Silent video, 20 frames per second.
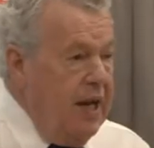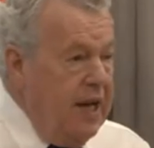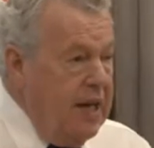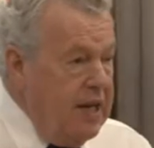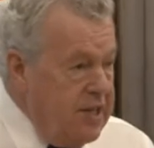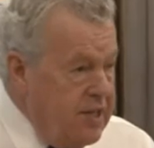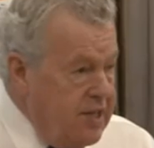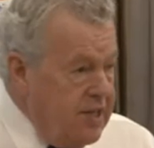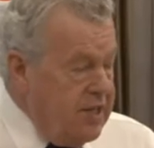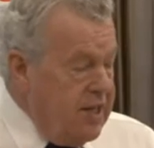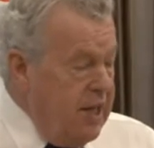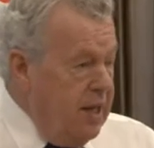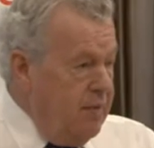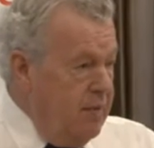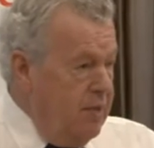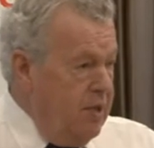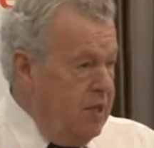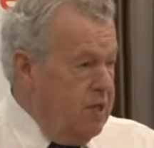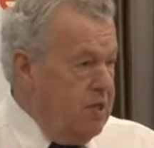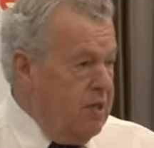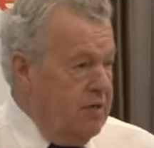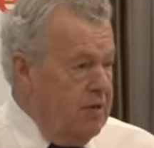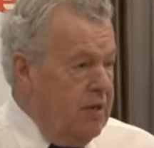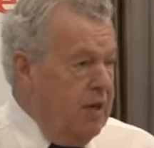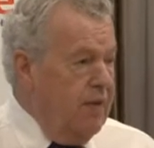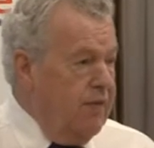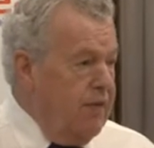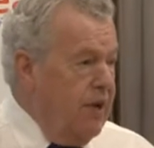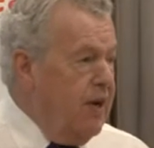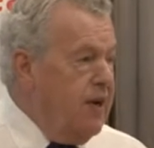And it's the same with this
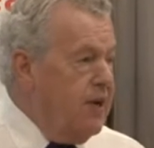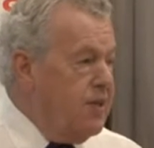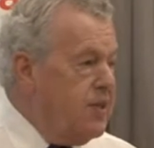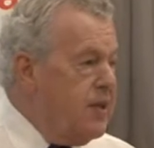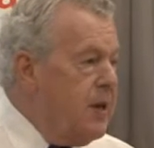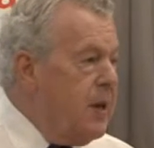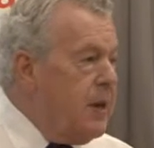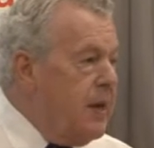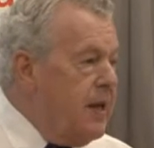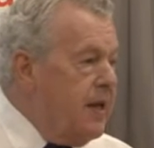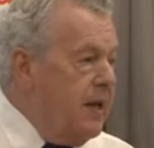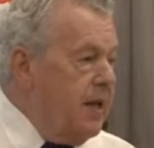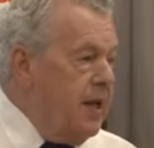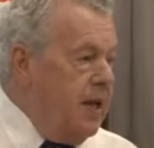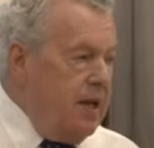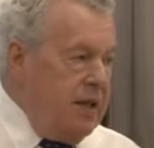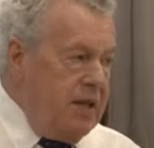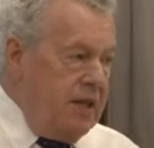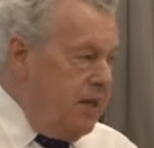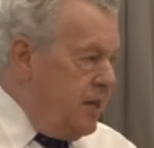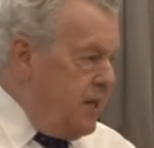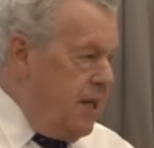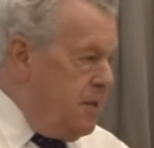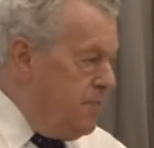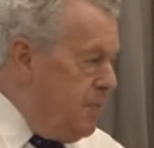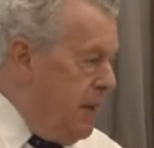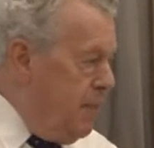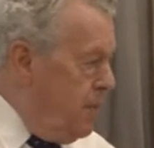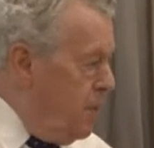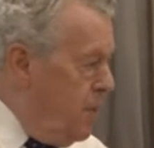coronavirus. There's
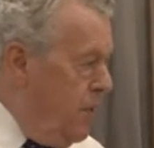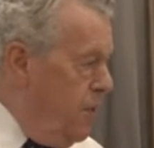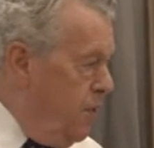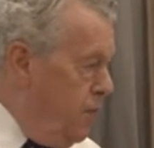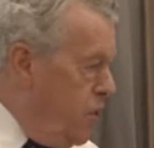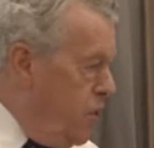people who've